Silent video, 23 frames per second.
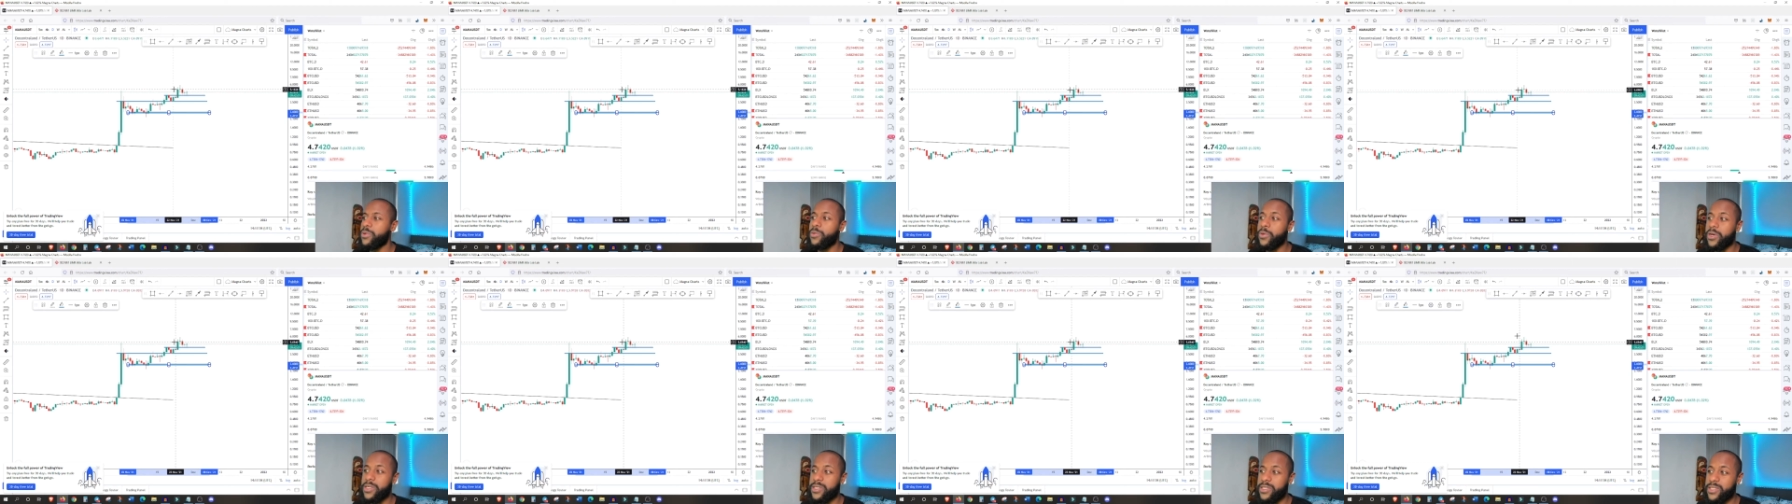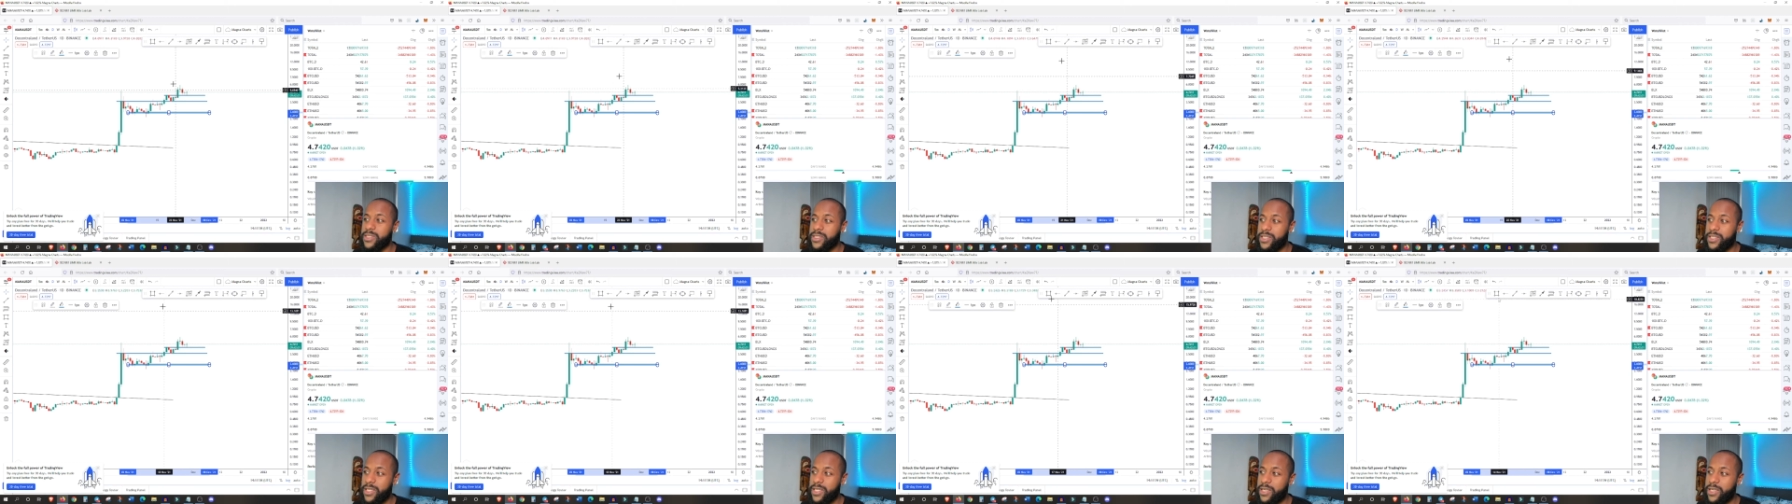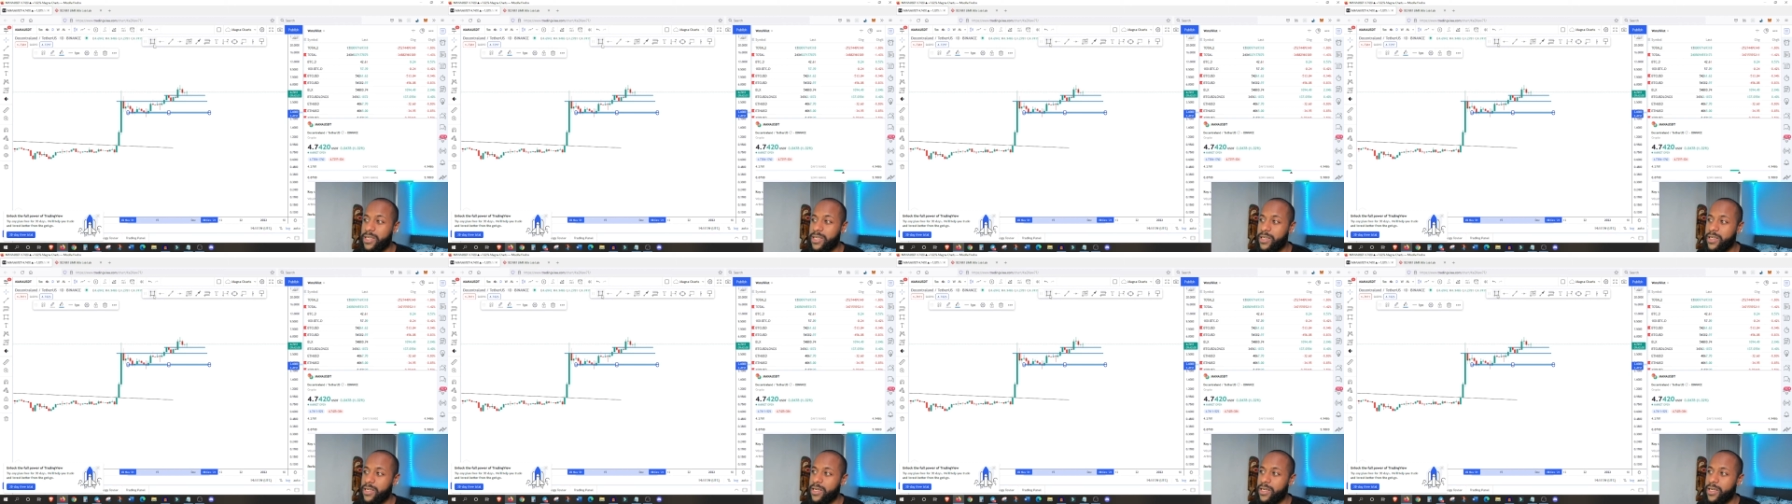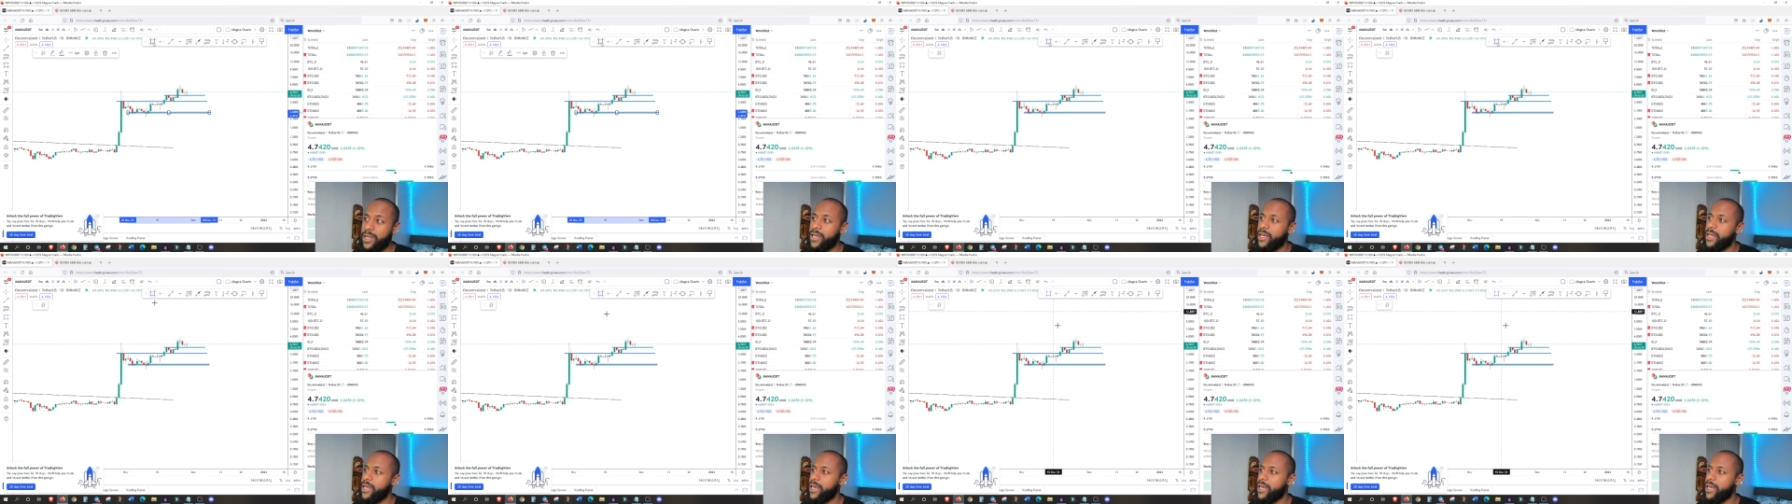What we'd want to see
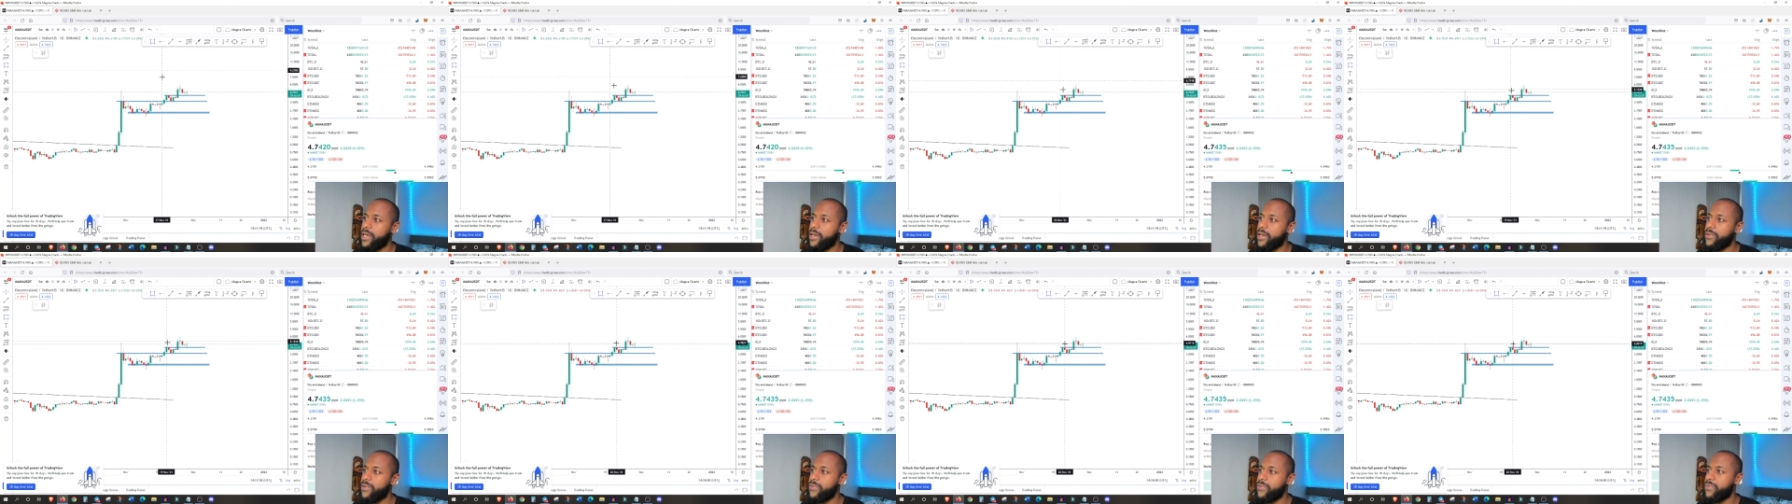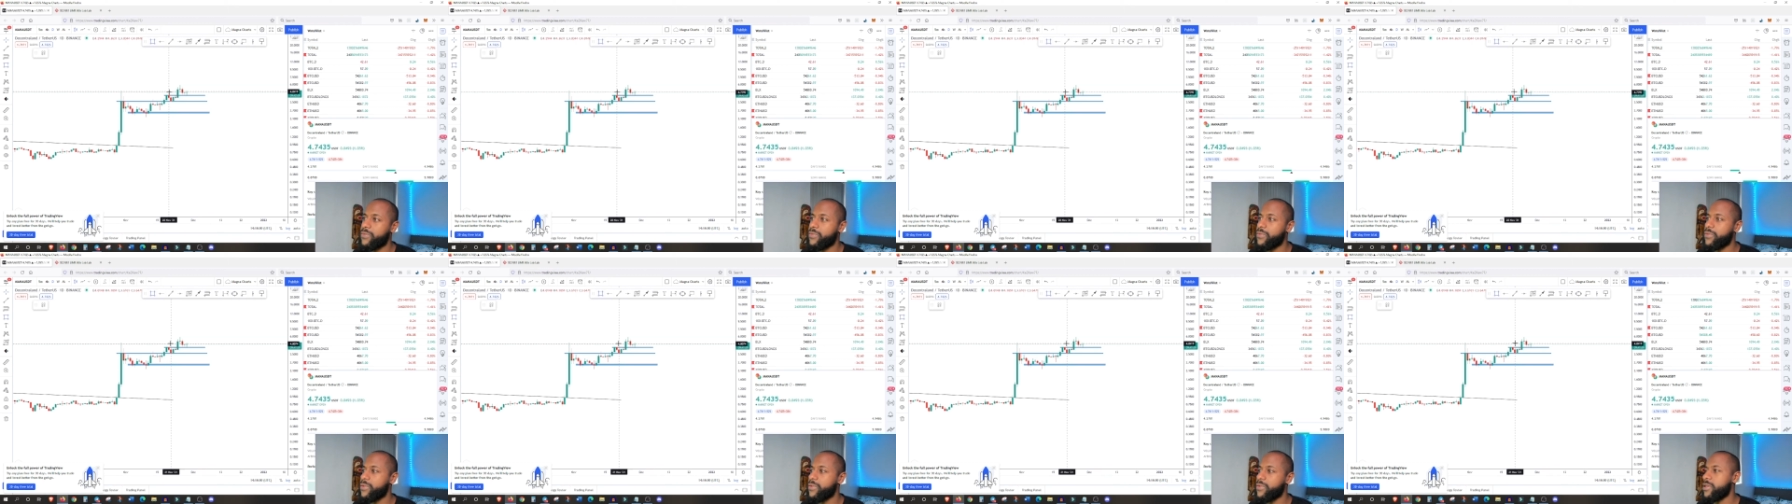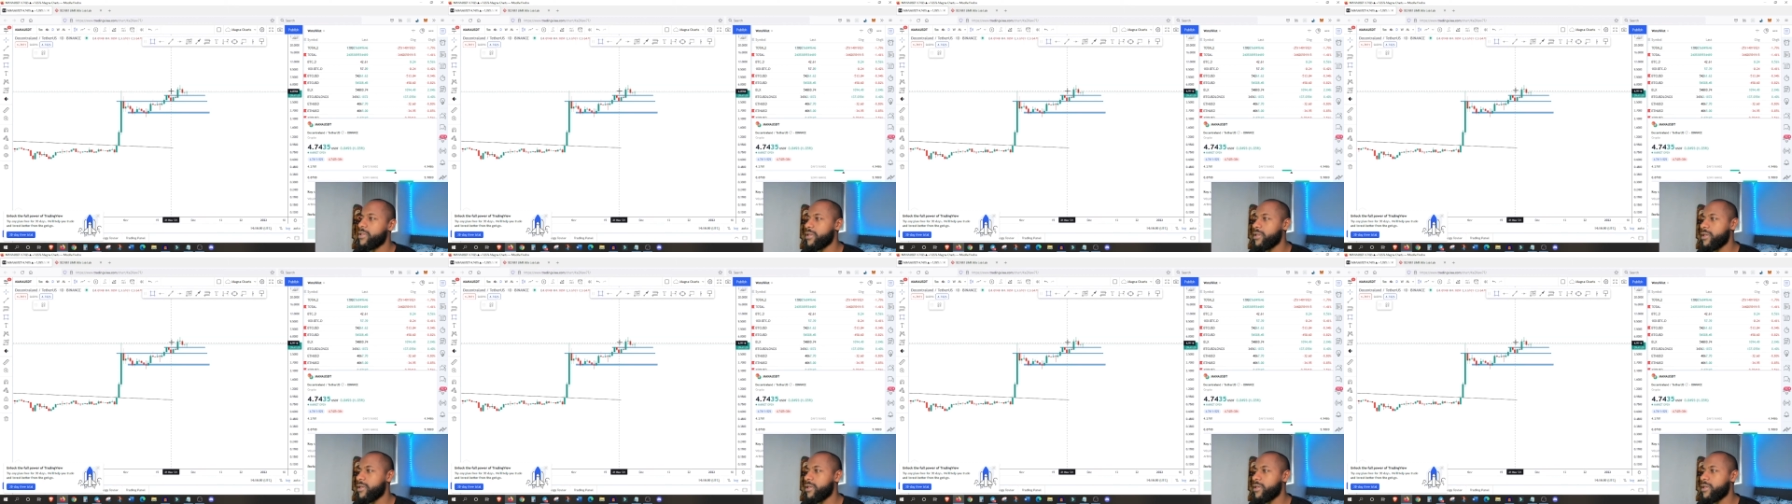if